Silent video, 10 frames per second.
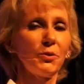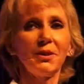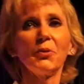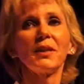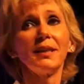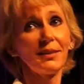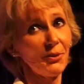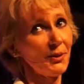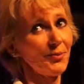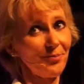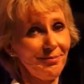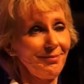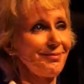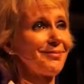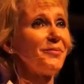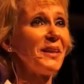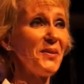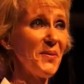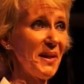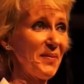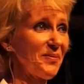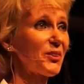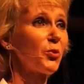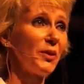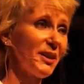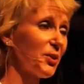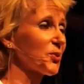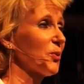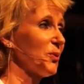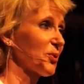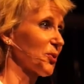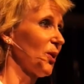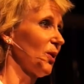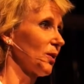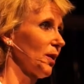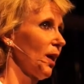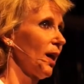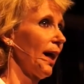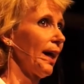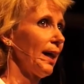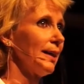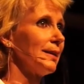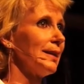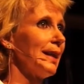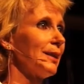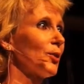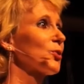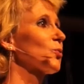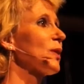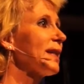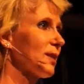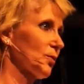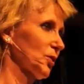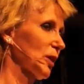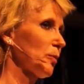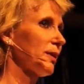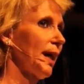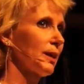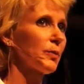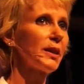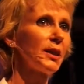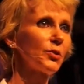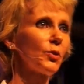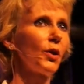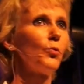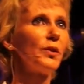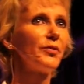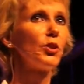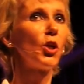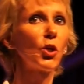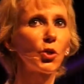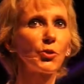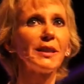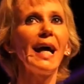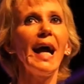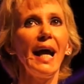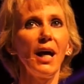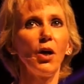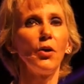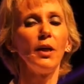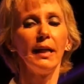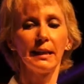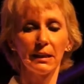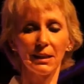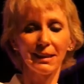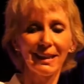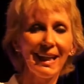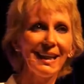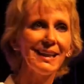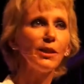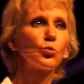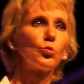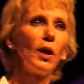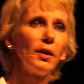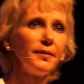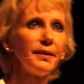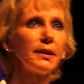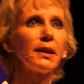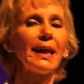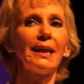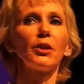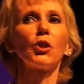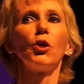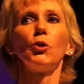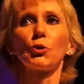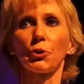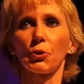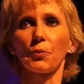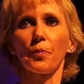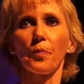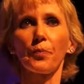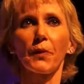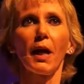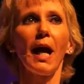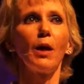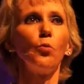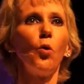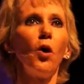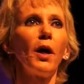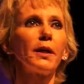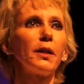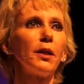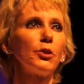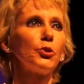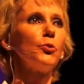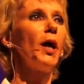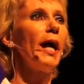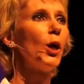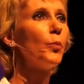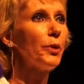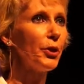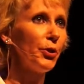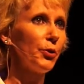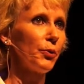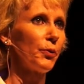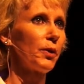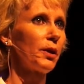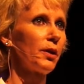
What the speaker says: don't get into it. But anyway, it's 20 years going strong. And there's a reason for some of that is because we've learned how to stay relevant in the culture. I want to help you.